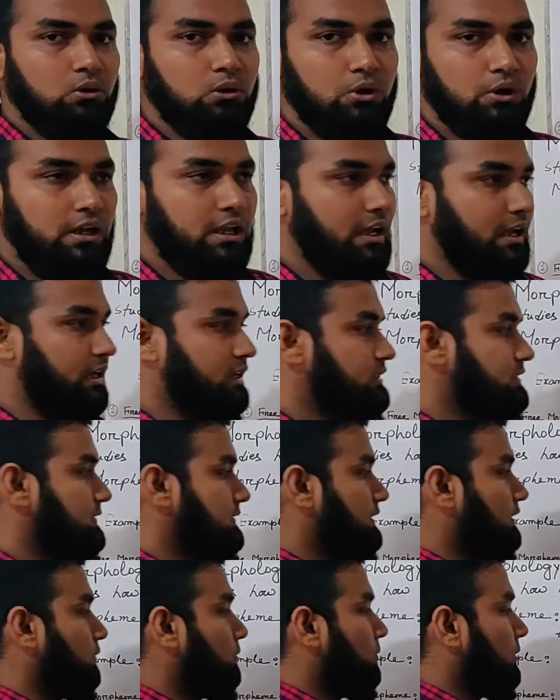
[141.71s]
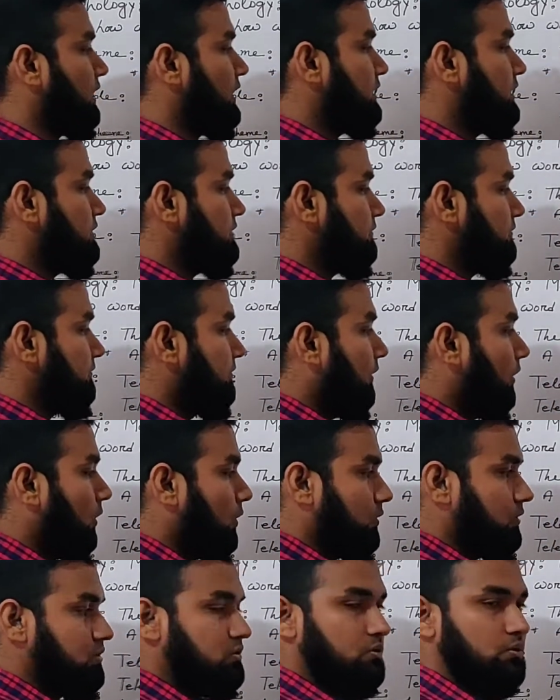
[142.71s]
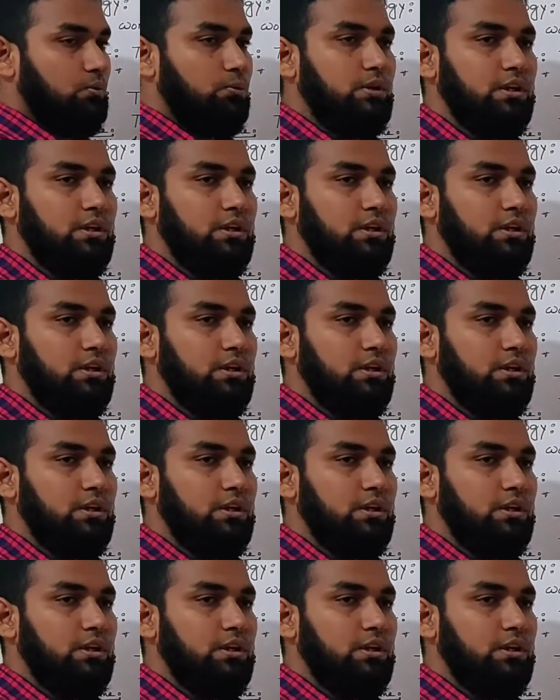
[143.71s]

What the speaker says: look at the word phone,